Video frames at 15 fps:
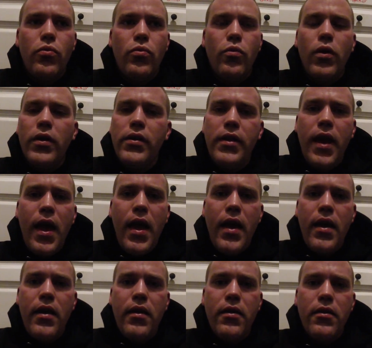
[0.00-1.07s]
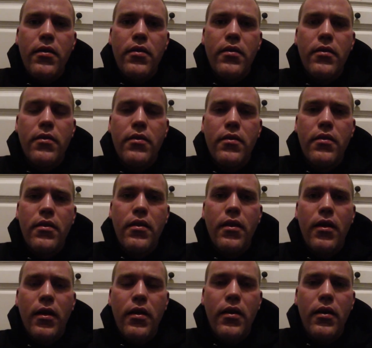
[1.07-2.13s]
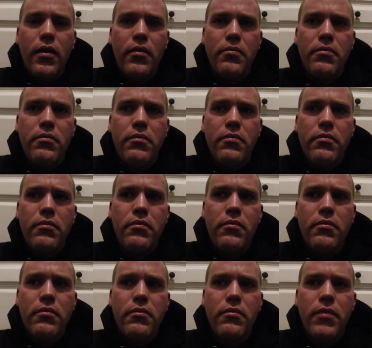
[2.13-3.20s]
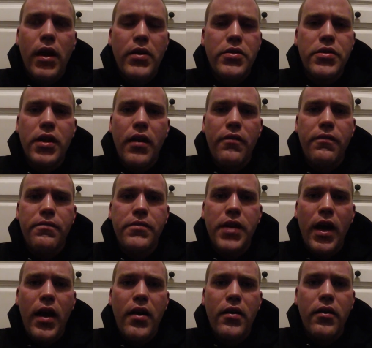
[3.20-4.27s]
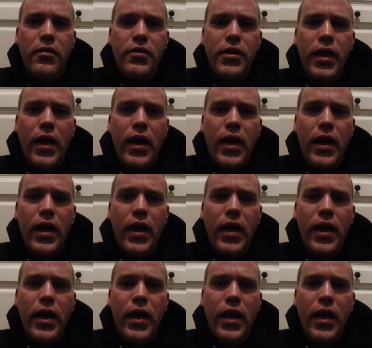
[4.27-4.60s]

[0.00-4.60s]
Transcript: one day, I just got tired of it,